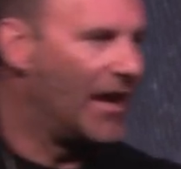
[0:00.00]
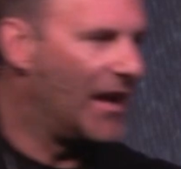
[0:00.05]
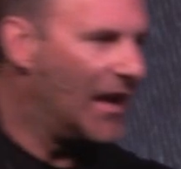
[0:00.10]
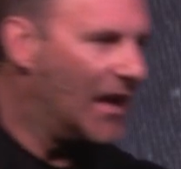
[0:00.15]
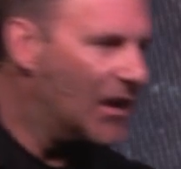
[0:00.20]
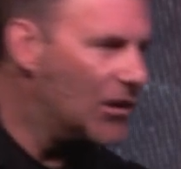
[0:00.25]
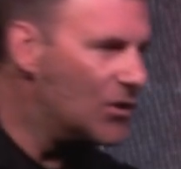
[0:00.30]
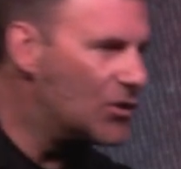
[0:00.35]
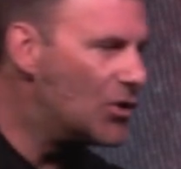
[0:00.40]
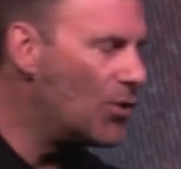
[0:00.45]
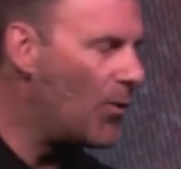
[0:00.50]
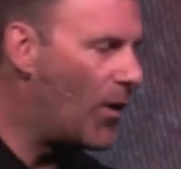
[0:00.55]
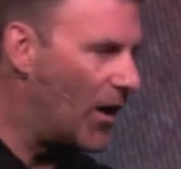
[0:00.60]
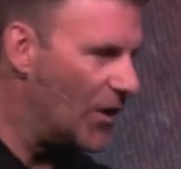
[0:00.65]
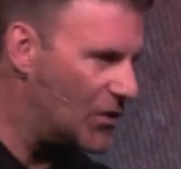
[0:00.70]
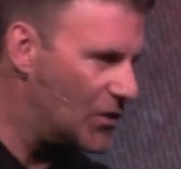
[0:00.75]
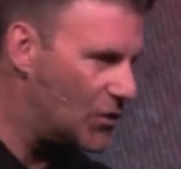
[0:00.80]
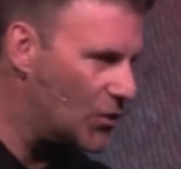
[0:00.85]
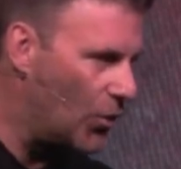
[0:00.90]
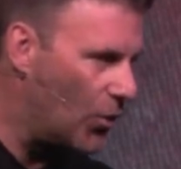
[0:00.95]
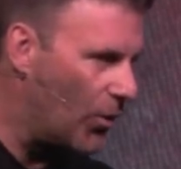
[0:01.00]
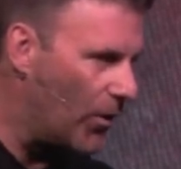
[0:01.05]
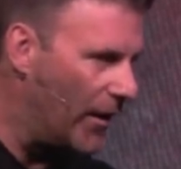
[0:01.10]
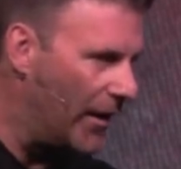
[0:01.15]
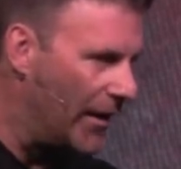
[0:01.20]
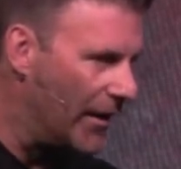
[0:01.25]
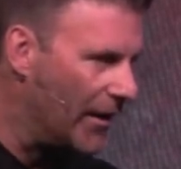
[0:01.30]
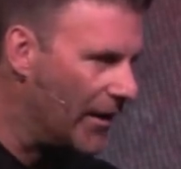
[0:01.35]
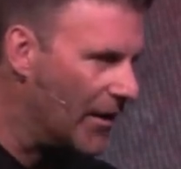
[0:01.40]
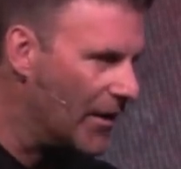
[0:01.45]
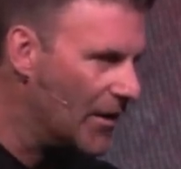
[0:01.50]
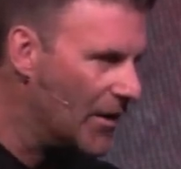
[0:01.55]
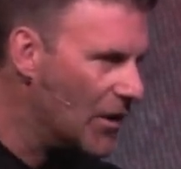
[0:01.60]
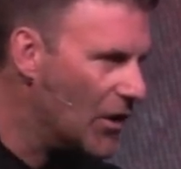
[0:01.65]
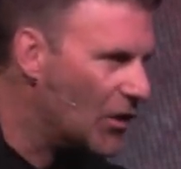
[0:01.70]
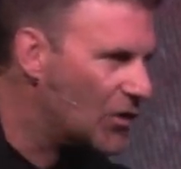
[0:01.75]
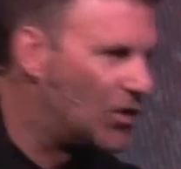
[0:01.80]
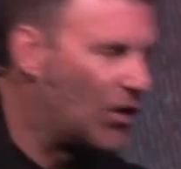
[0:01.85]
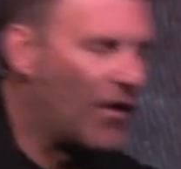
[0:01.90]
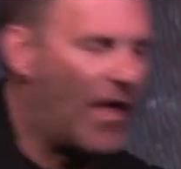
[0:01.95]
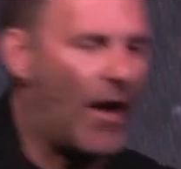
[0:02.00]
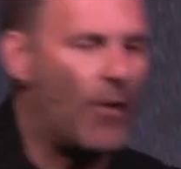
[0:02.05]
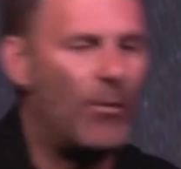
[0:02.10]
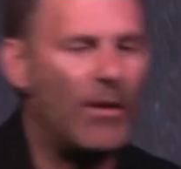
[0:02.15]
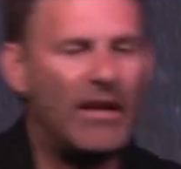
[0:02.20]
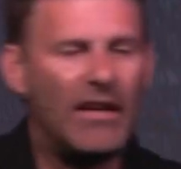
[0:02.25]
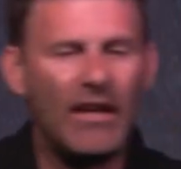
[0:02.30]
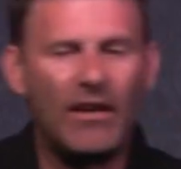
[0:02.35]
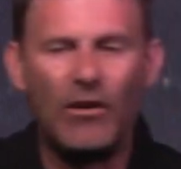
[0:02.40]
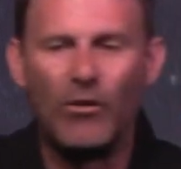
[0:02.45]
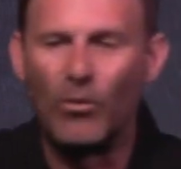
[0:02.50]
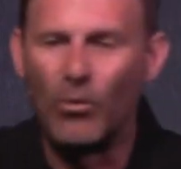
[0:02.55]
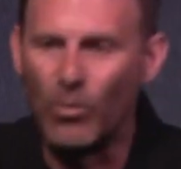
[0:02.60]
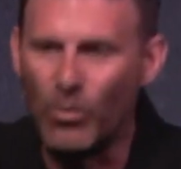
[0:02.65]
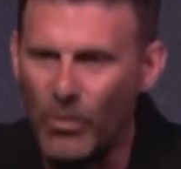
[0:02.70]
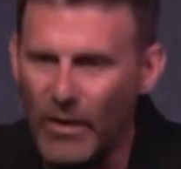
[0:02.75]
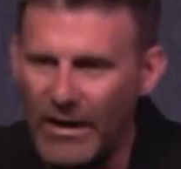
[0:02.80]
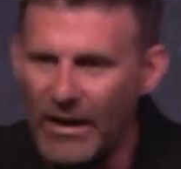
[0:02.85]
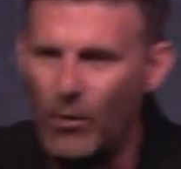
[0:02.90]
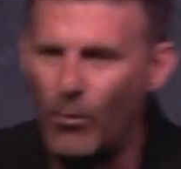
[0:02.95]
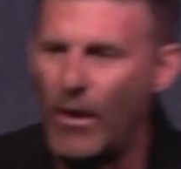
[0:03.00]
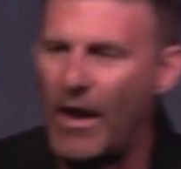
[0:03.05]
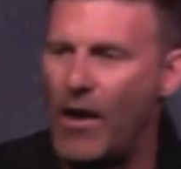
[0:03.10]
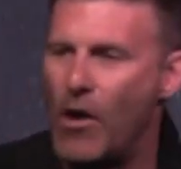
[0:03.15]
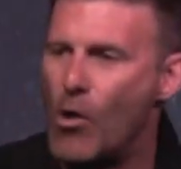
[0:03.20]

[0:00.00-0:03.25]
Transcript: into our story so that we can read it.